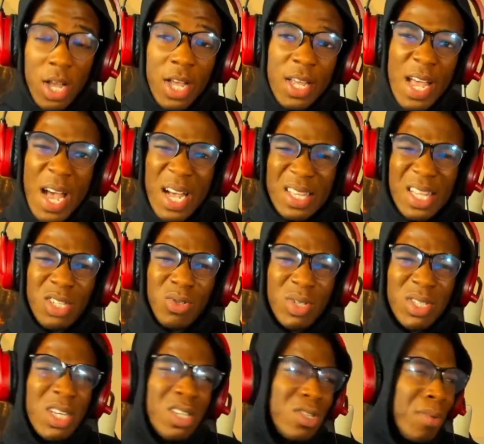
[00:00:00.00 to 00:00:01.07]
Yeah, I think she
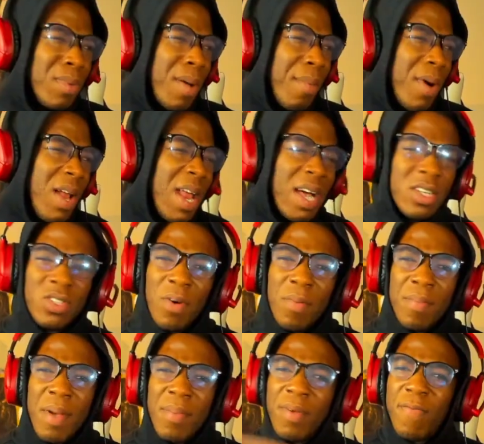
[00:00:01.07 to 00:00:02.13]
was saying something about like
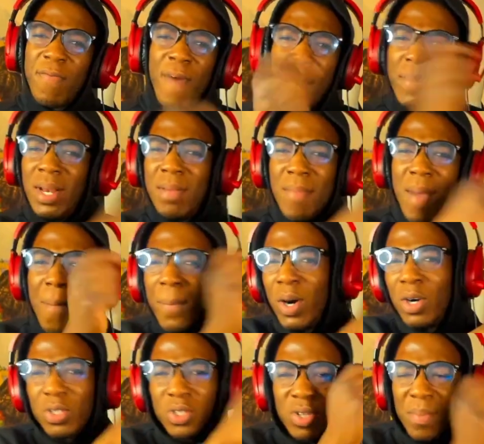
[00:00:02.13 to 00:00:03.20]
some maybe family member
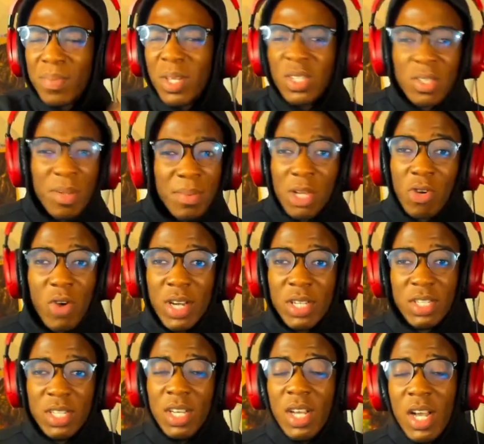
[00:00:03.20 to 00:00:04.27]
or something. Something
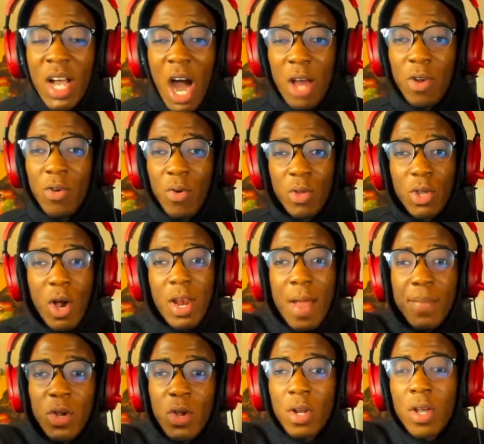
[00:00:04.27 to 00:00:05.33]
crazy. I don't know. Y'all
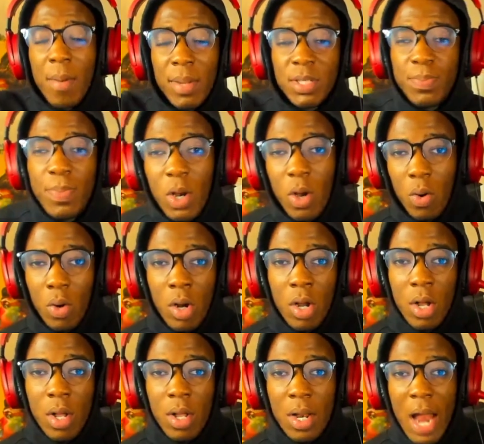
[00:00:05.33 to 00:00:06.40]
let me know in the comments below.
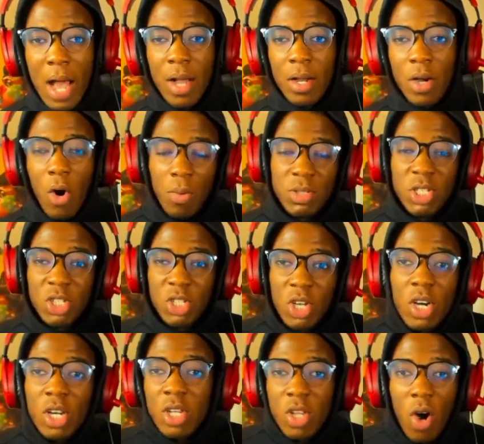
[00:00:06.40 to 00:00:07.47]
Like, hope she's
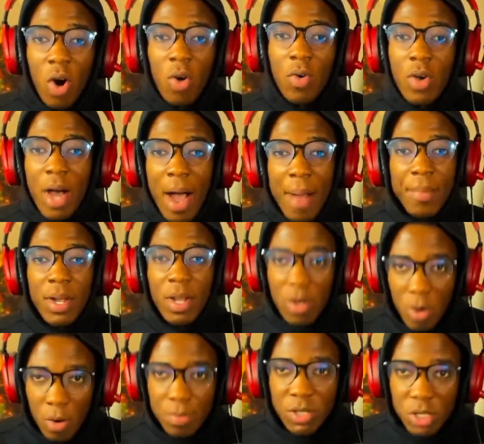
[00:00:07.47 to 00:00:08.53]
good though. I mean,
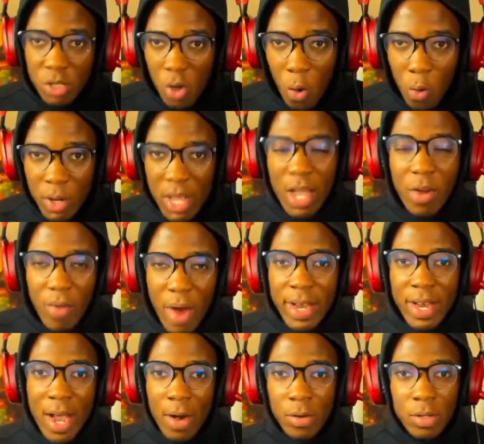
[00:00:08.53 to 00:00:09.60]
hope she's okay right
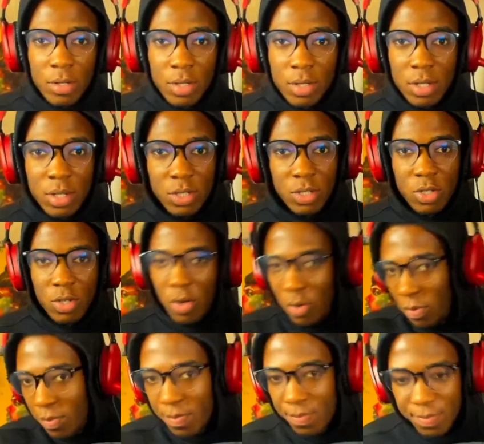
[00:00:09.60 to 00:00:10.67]
now. Cause you
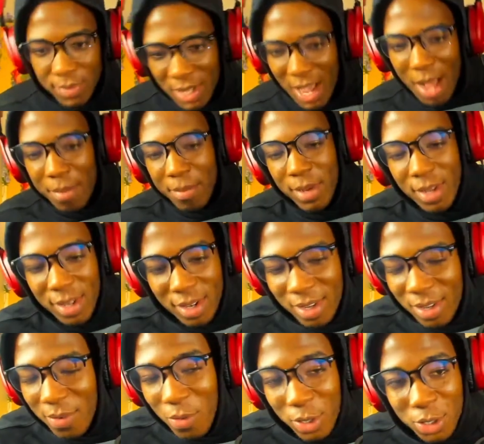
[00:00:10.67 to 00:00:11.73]
know, I
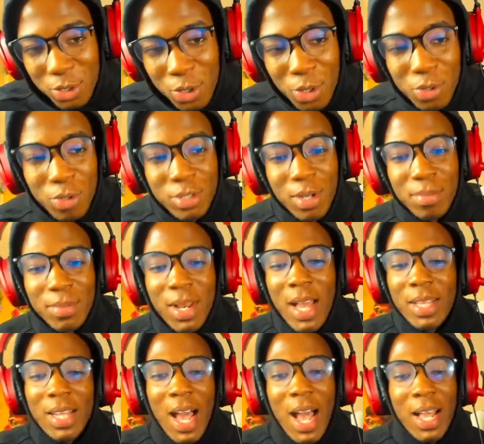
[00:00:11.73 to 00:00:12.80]
mean, once you go through something
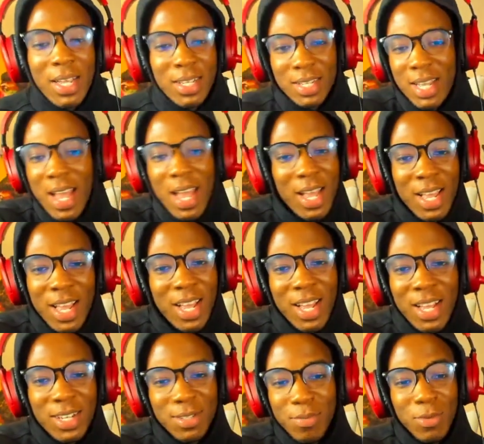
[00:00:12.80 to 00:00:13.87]
like that, yeah,
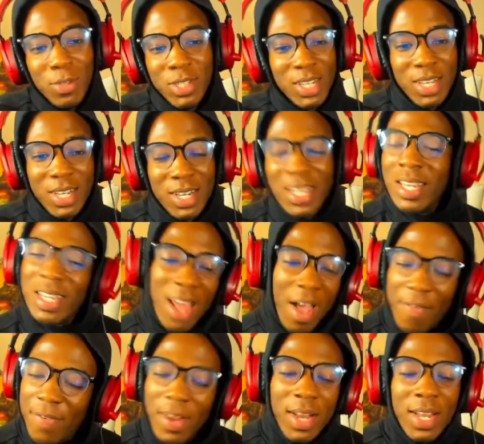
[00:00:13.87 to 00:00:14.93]
the music could
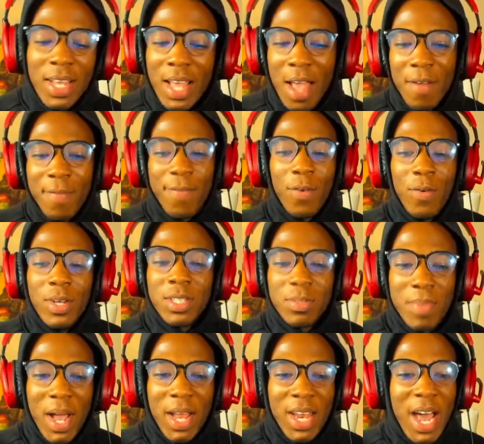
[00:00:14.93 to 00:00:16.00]
definitely get influenced
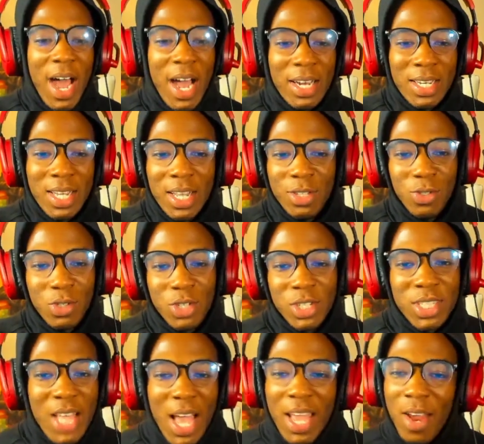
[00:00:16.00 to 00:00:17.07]
by that, and then you just
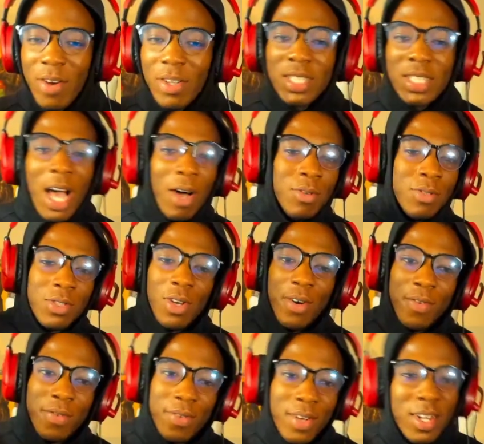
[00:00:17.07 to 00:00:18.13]
start hearing sounds
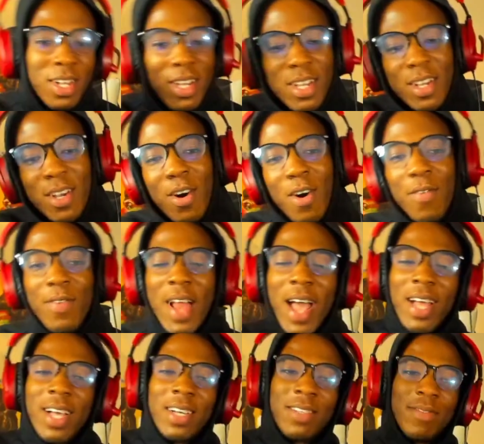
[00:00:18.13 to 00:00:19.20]
of, of
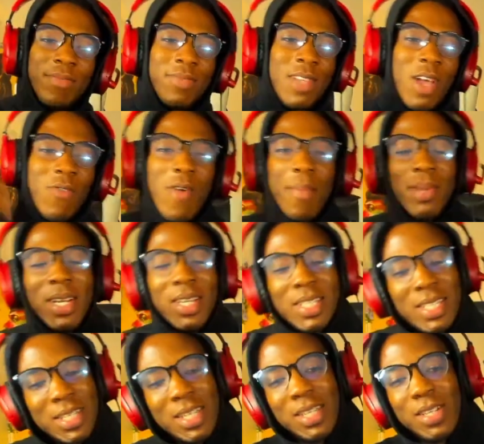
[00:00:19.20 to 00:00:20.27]
like
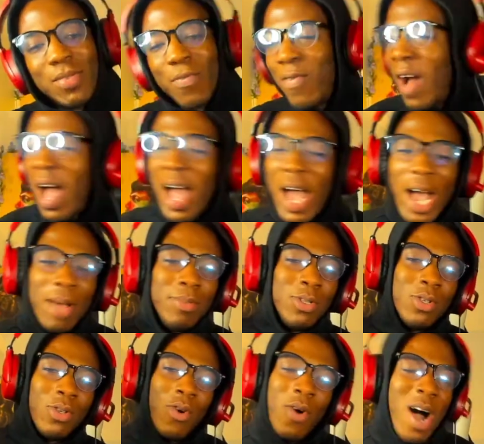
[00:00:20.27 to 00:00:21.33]
reminiscent vibes,
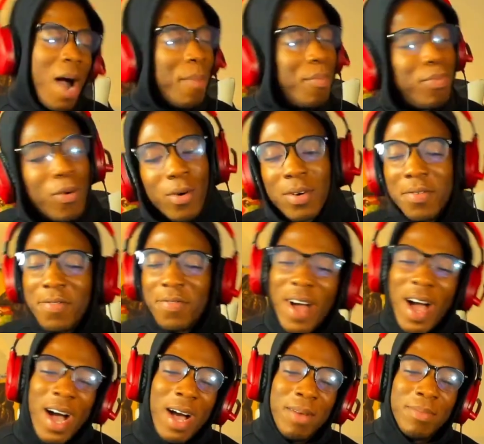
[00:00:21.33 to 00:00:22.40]
you know, heartbroken
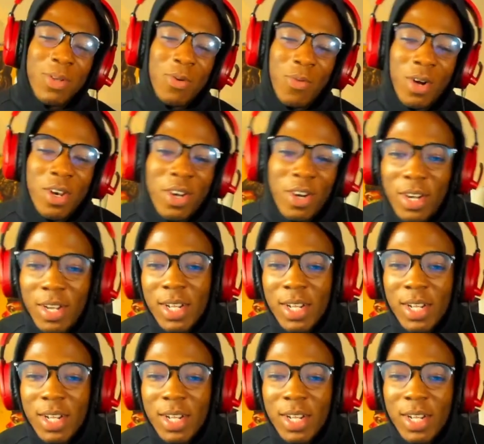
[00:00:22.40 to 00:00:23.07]
vibes and whatnot.